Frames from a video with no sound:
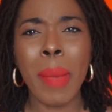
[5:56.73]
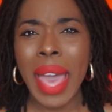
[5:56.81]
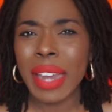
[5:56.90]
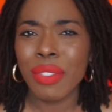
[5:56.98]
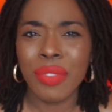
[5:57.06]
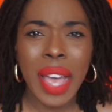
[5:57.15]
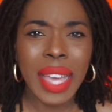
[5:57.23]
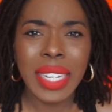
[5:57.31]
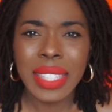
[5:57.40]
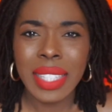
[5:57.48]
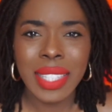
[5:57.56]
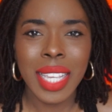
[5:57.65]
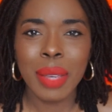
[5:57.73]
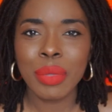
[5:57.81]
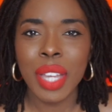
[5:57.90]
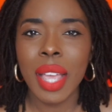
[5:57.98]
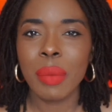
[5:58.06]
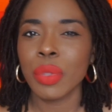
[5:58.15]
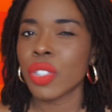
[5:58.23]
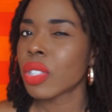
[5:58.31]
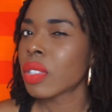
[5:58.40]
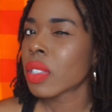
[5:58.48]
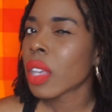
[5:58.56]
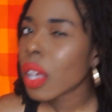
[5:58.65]
mattified at the same time, which
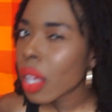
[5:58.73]
is